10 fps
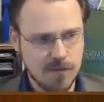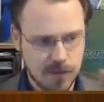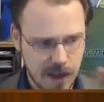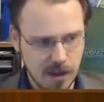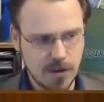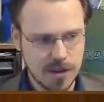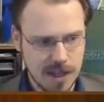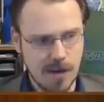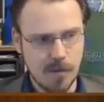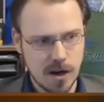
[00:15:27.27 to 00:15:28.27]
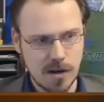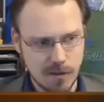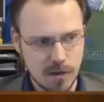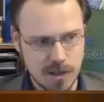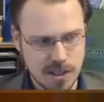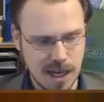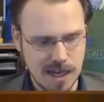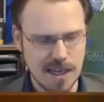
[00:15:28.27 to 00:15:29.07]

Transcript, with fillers: failed that one in four chance,